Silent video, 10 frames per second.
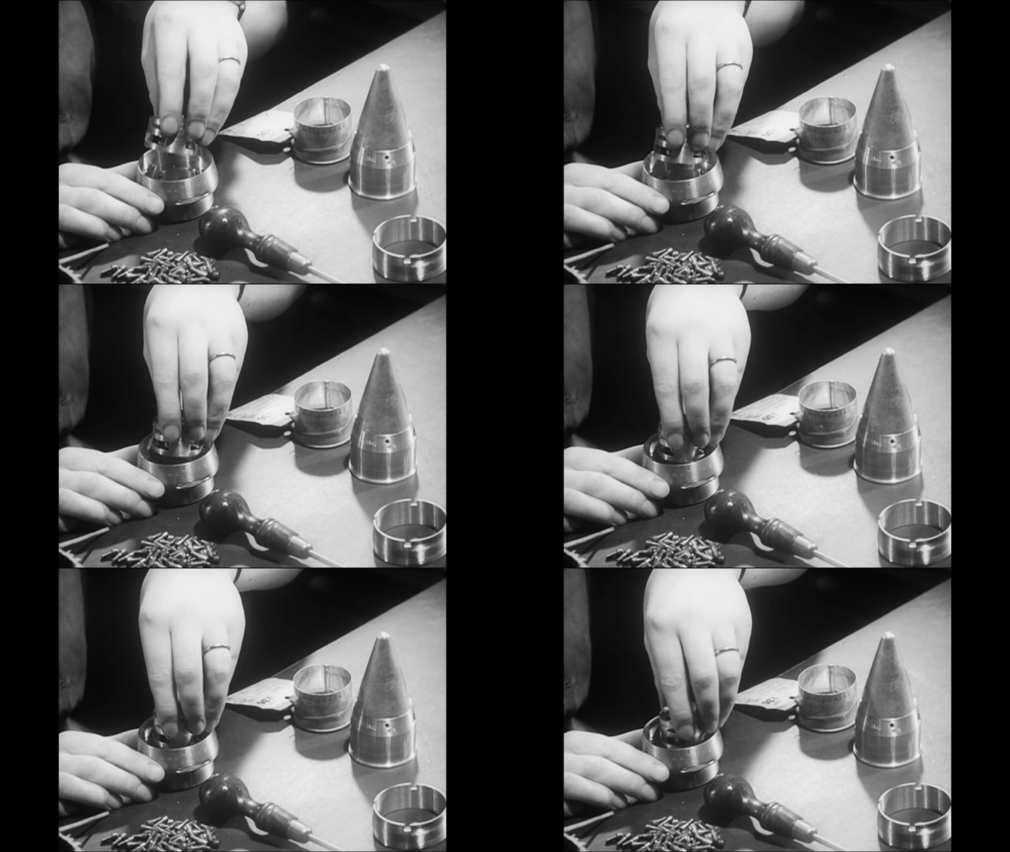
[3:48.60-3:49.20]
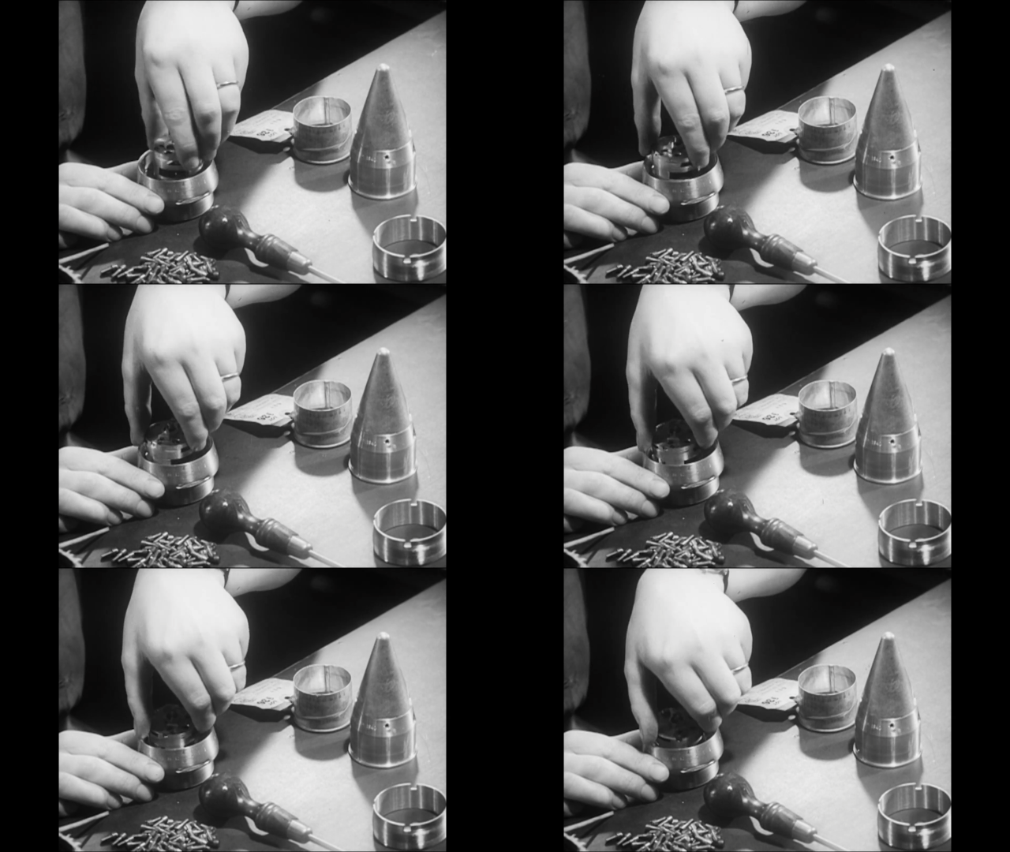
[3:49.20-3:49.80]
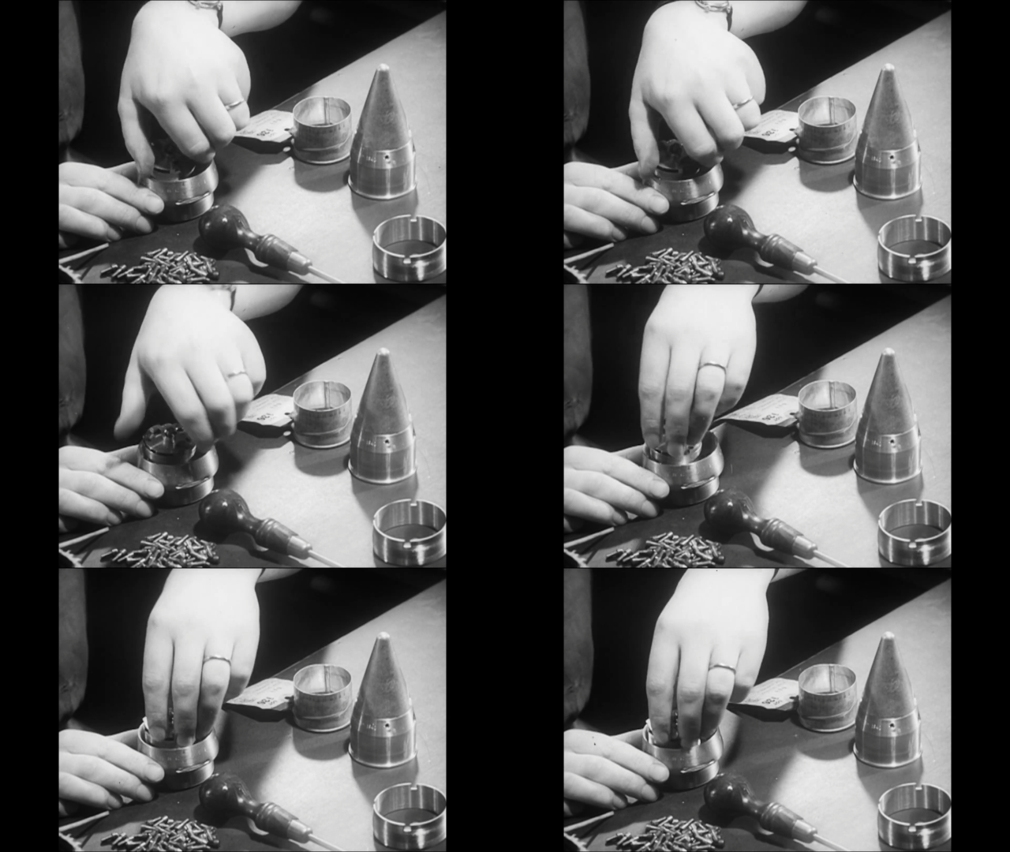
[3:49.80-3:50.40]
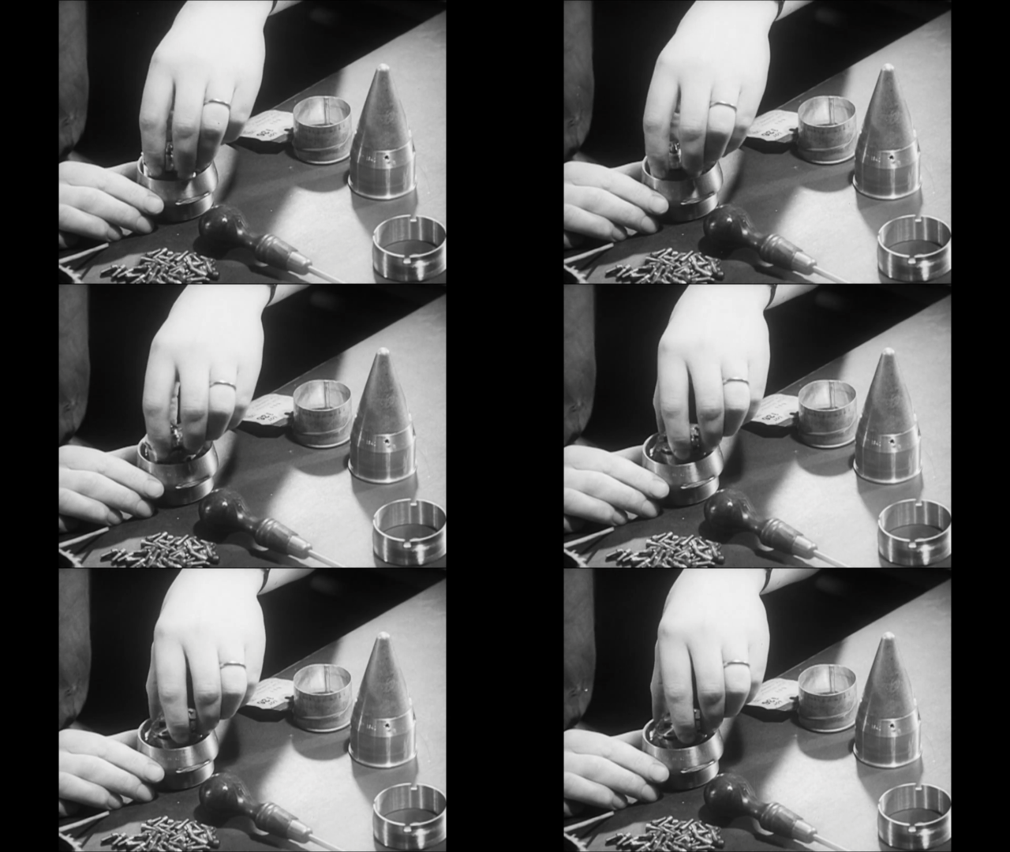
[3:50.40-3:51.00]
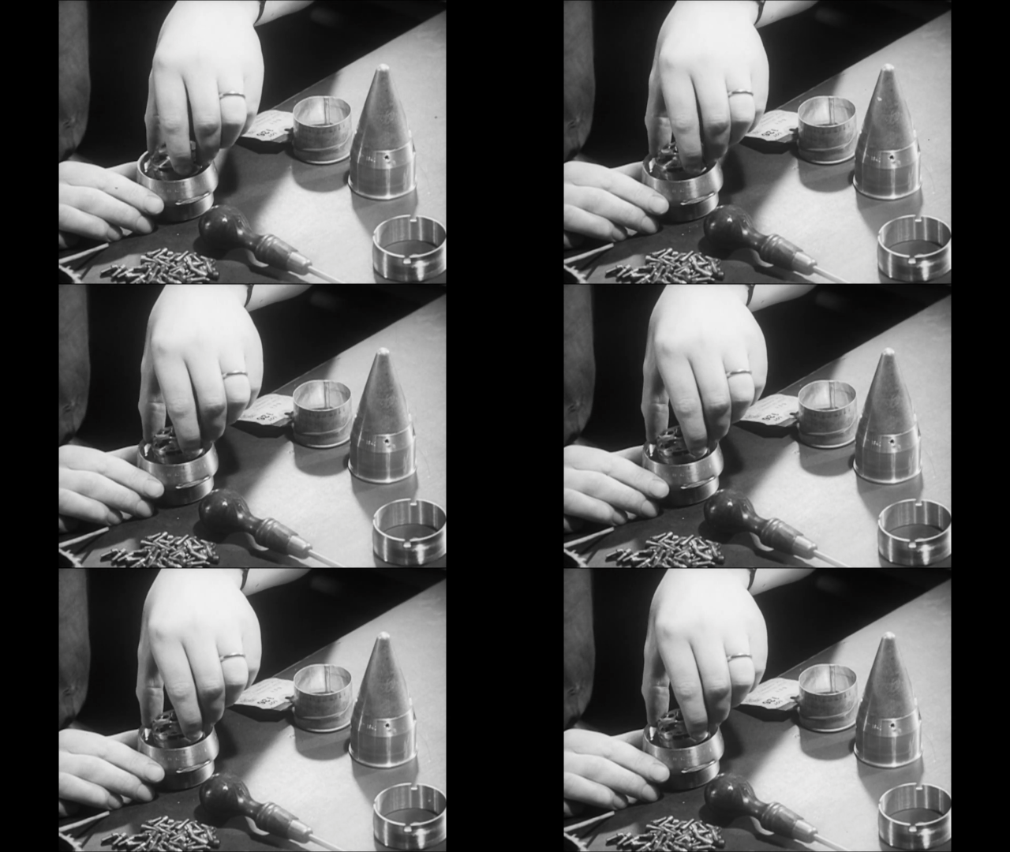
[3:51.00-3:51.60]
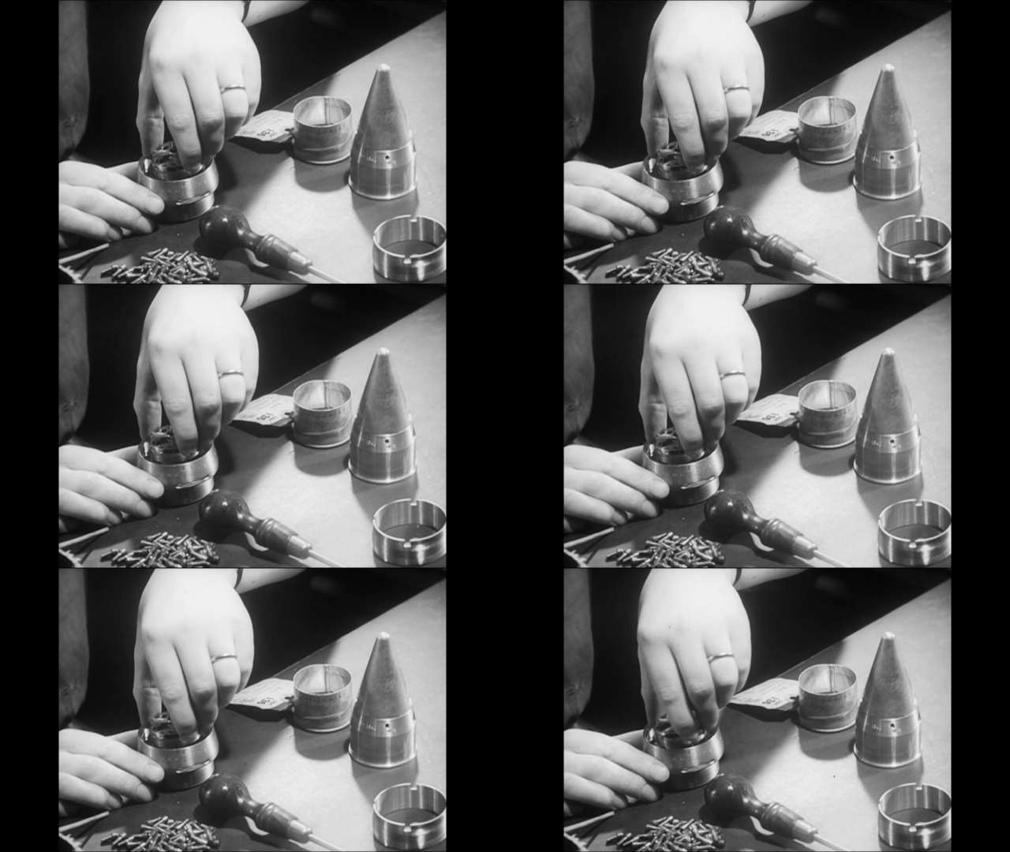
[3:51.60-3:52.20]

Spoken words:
No face is visible, so there are no lips to read.